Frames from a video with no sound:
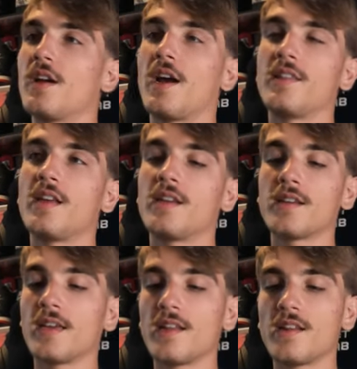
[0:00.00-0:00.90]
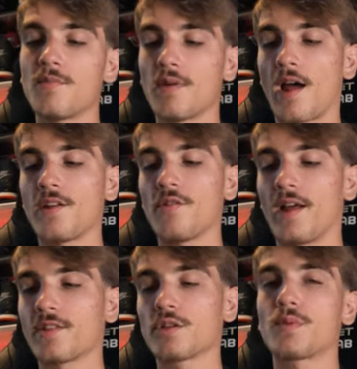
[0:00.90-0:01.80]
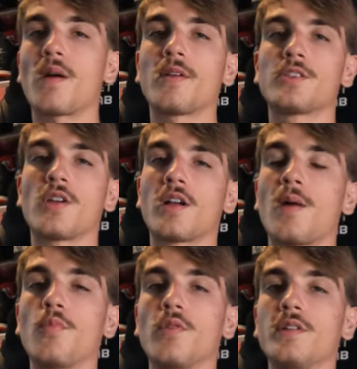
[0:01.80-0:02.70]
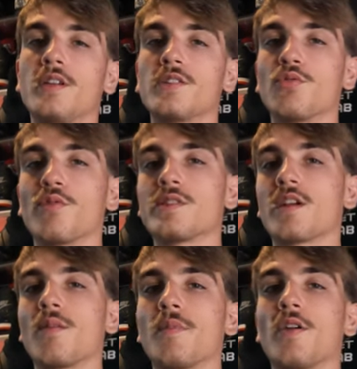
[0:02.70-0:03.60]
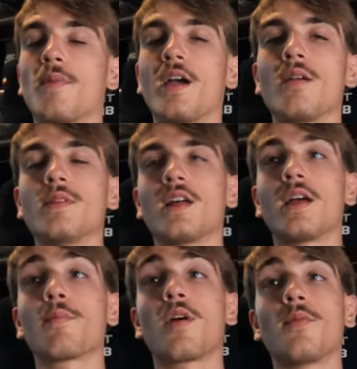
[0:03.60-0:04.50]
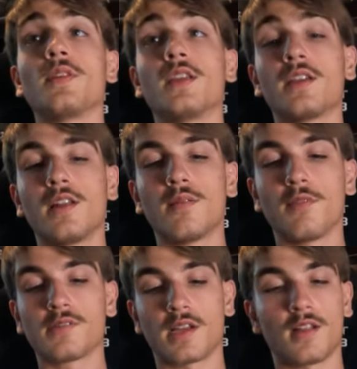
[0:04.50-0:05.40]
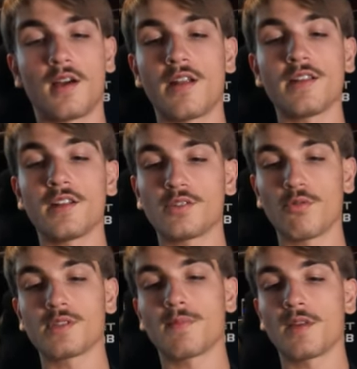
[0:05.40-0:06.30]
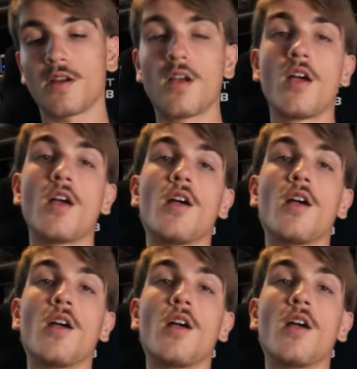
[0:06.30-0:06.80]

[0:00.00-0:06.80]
and they didn't get any, but I knew like there was probably a couple of Adidas stores like up there in Miami that like probably did get them. There was like a lot of Adidas stores up there.